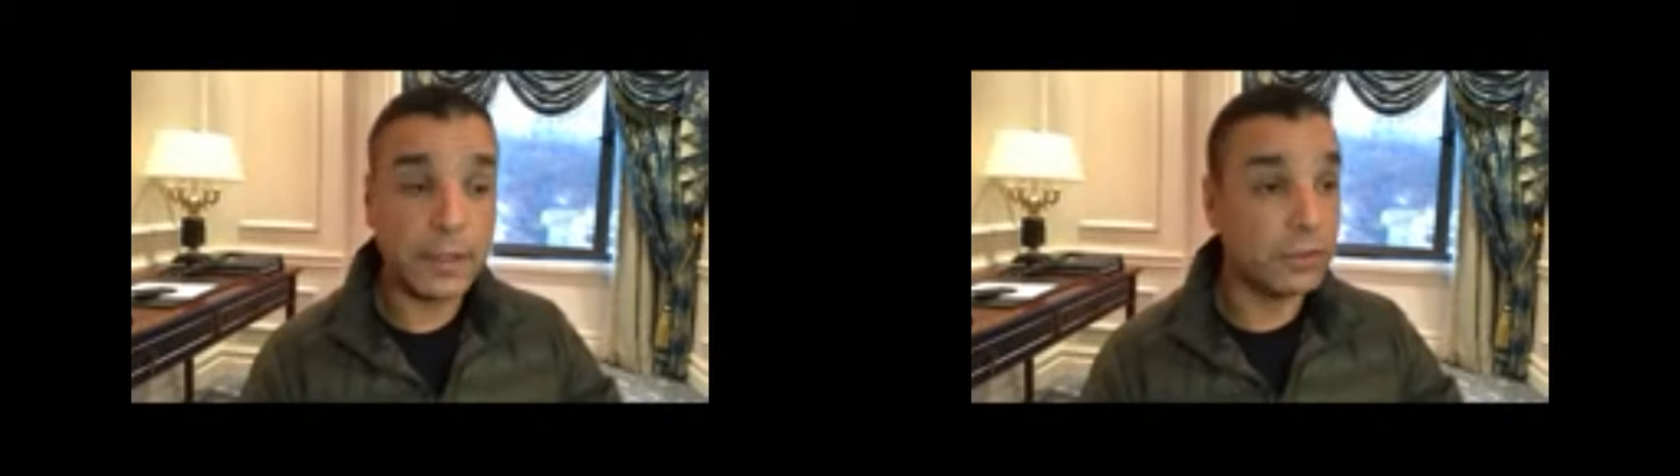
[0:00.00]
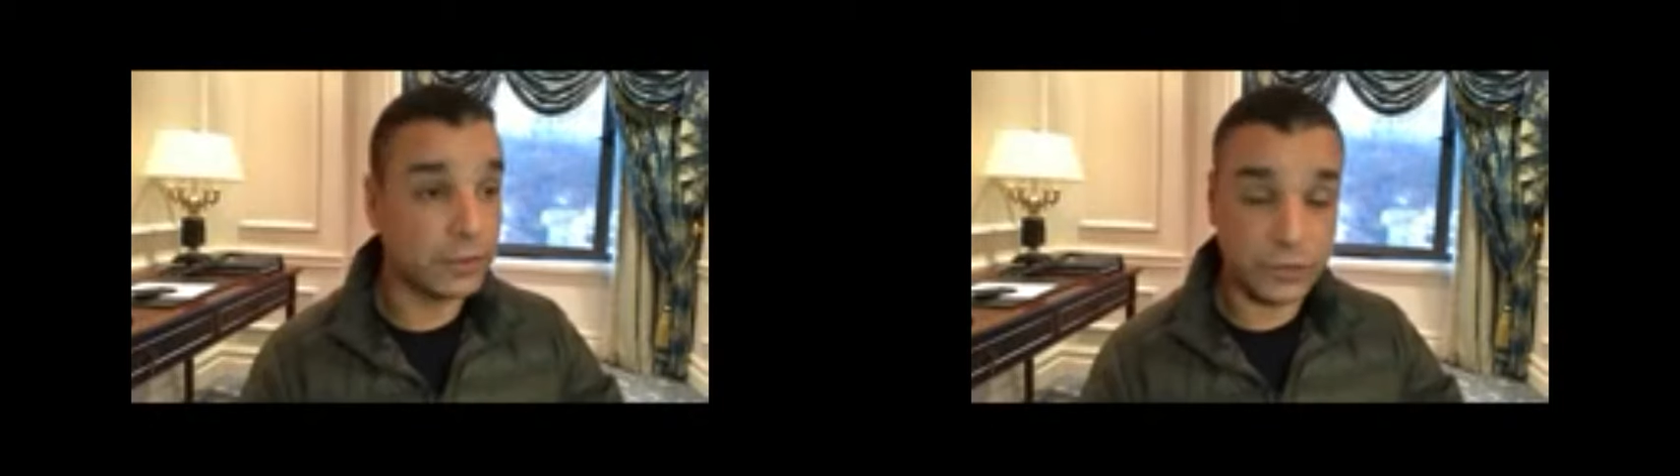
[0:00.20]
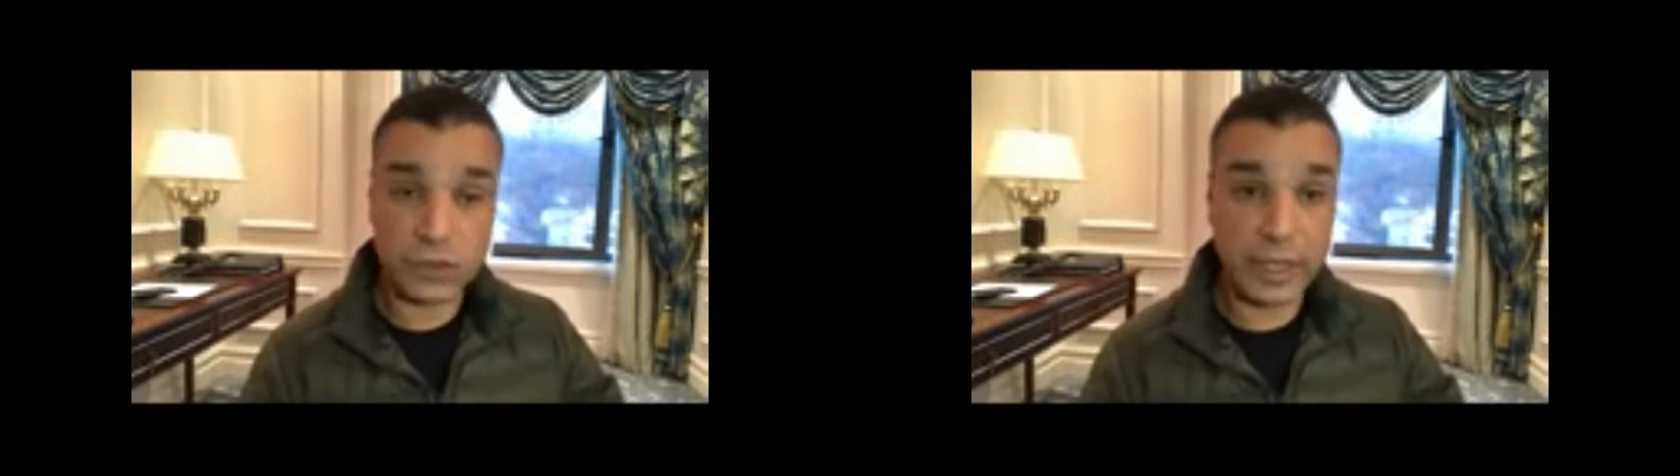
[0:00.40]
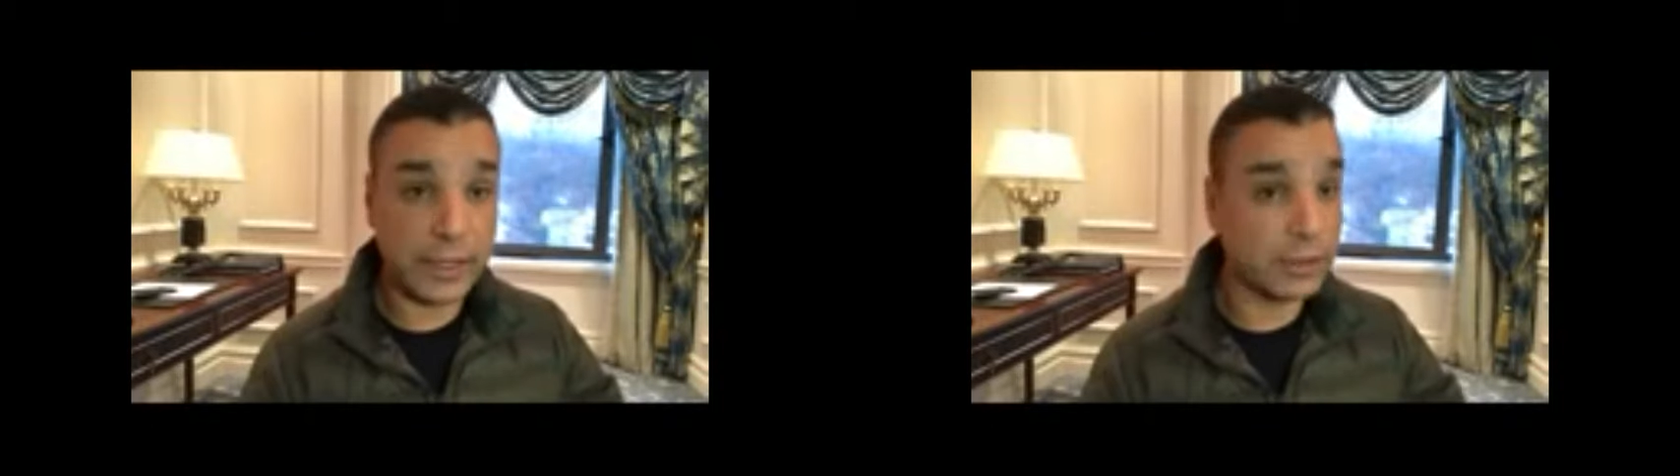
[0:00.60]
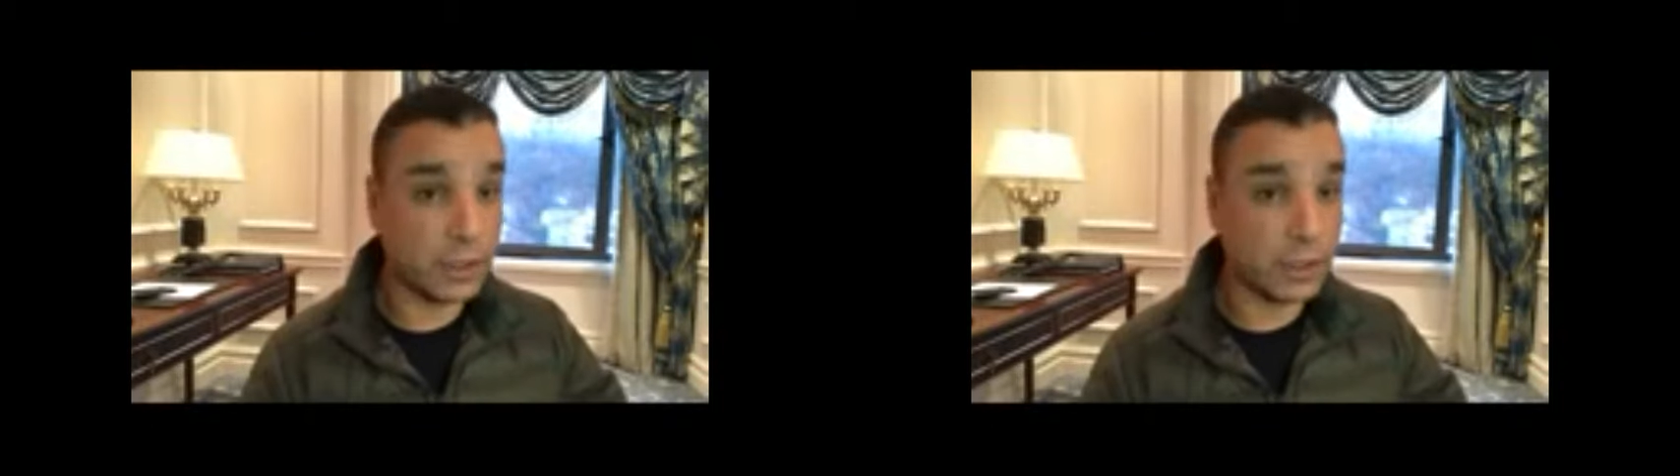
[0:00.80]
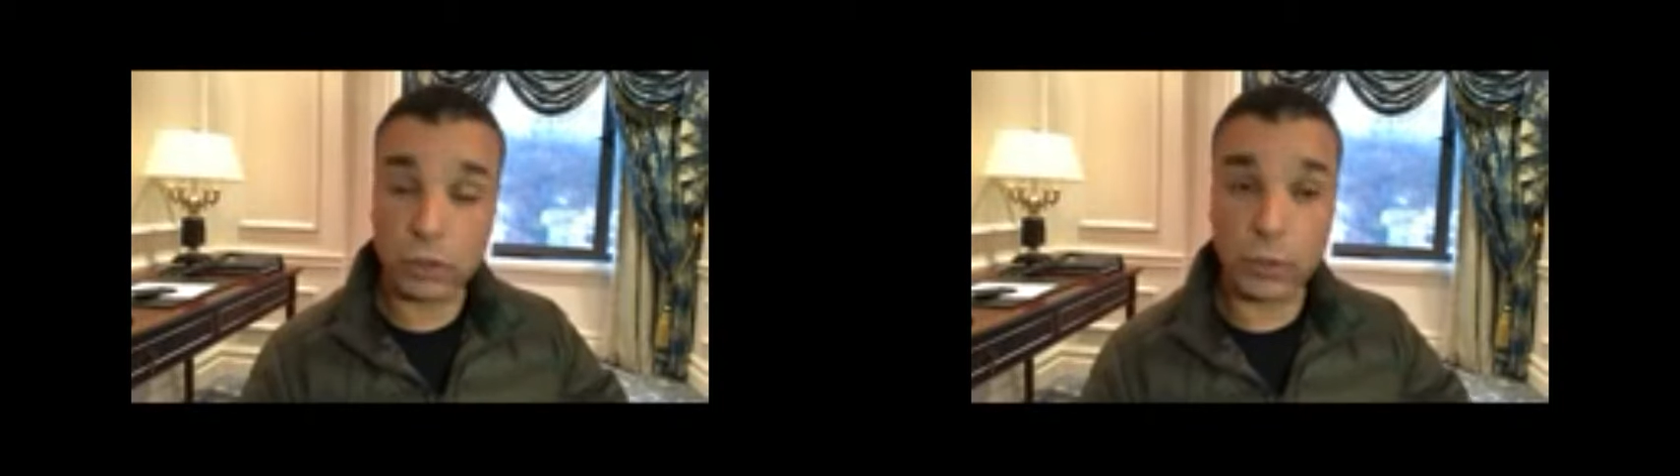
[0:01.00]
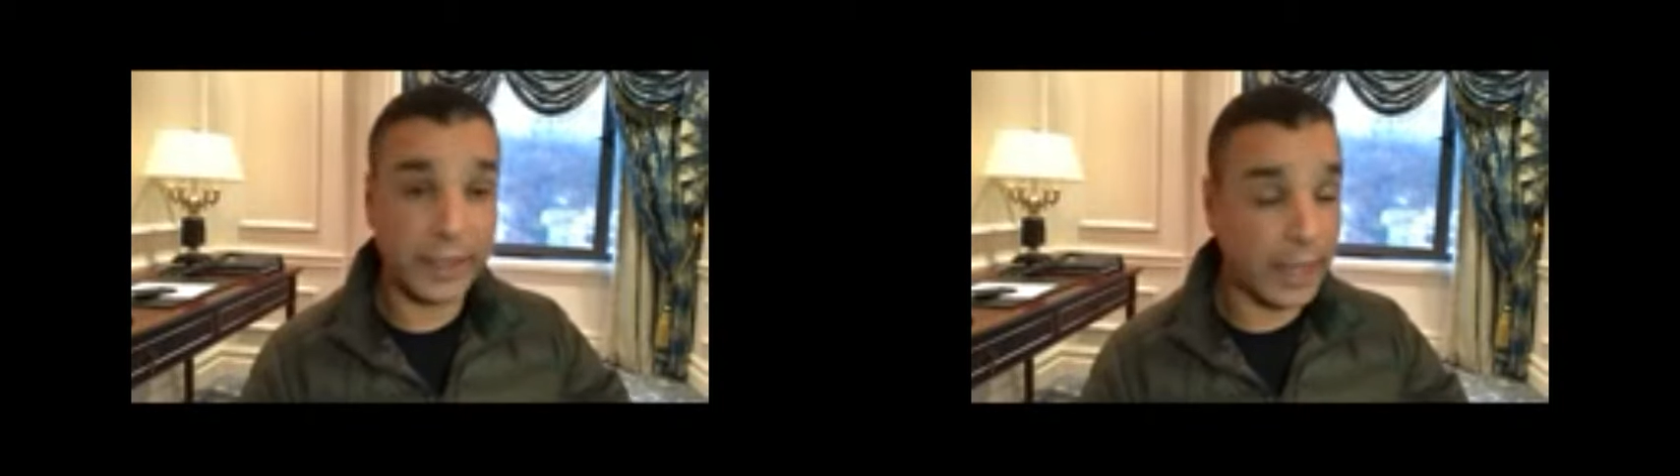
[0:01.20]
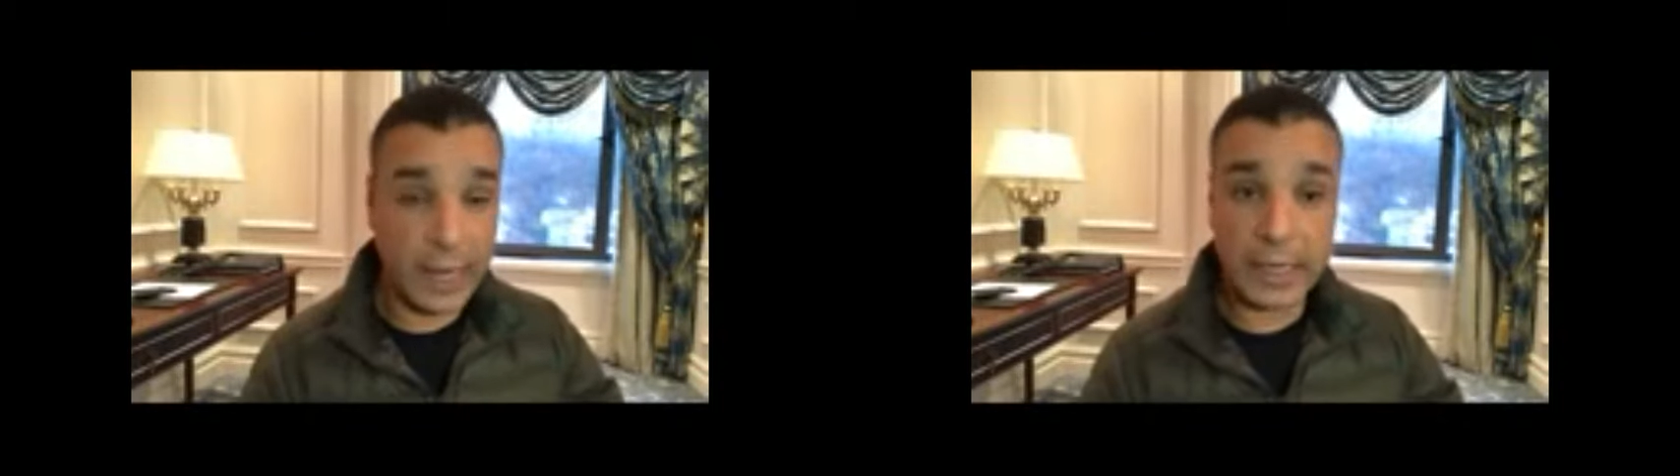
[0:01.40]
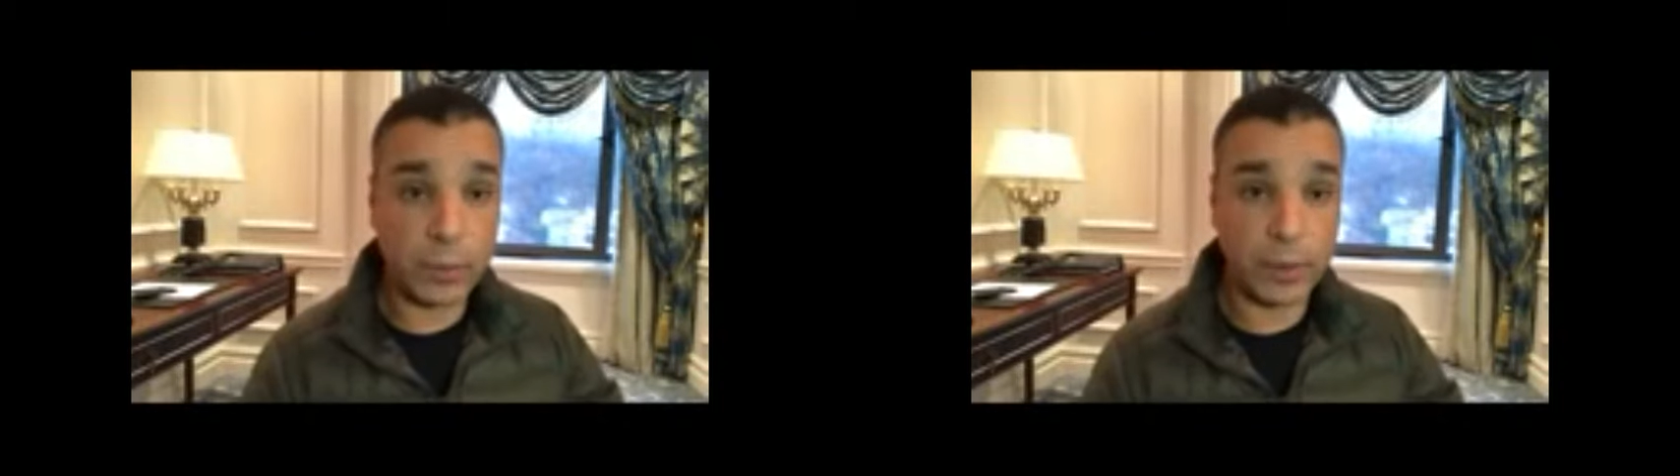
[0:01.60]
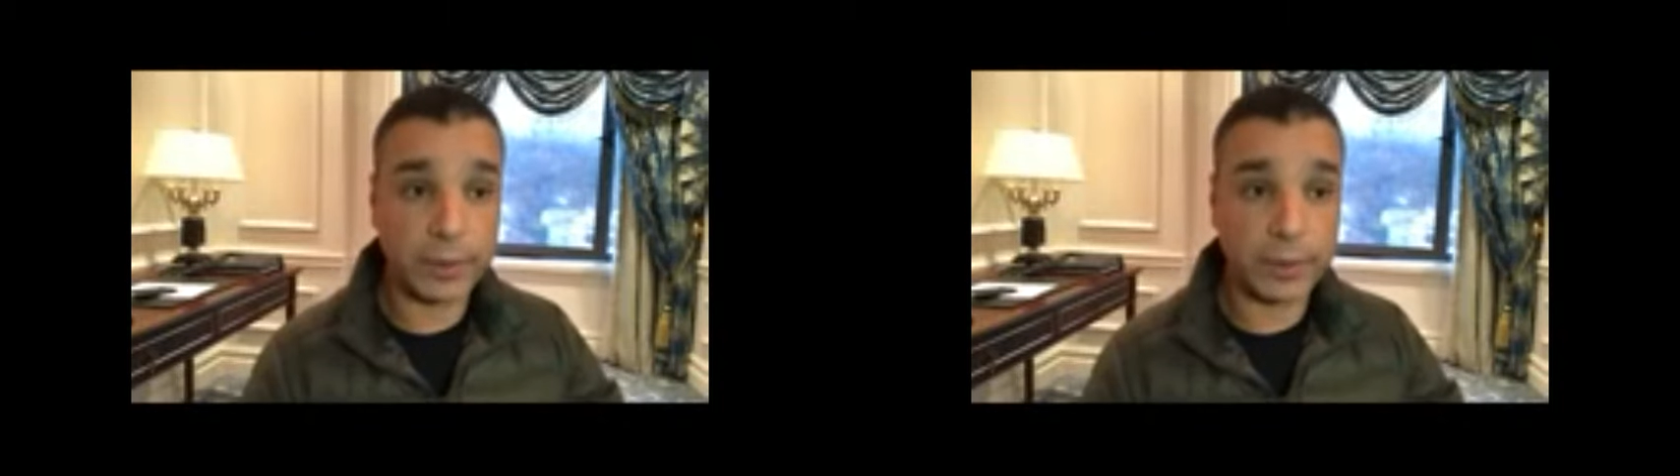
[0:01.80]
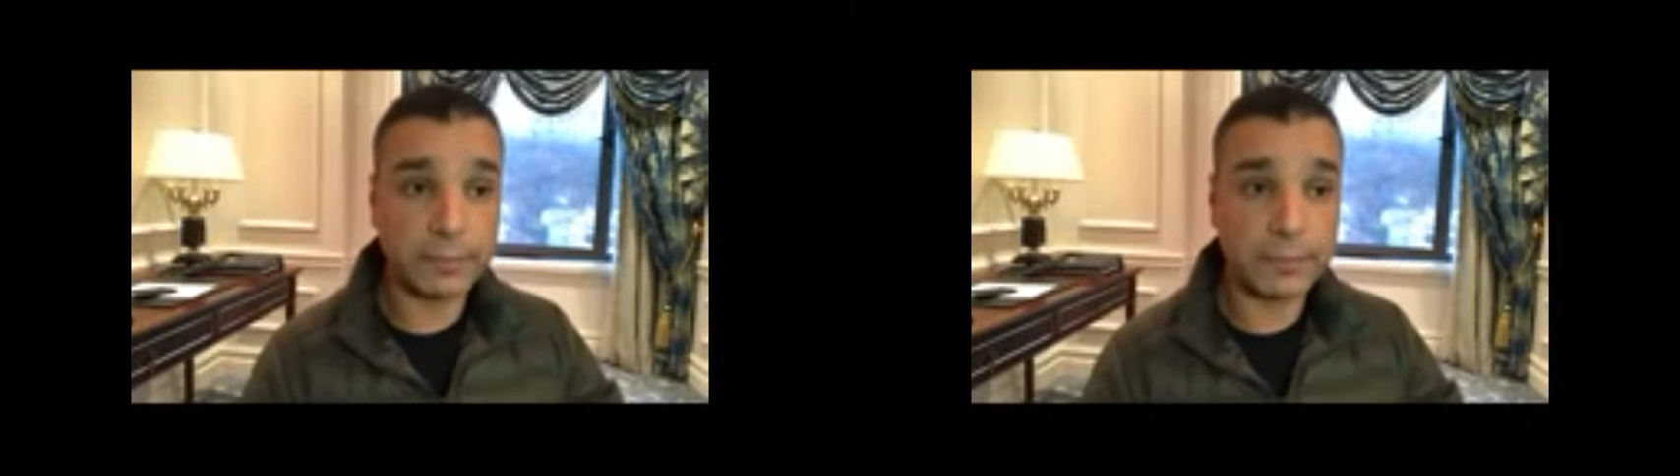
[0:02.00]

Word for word: They're saying they're not going anywhere.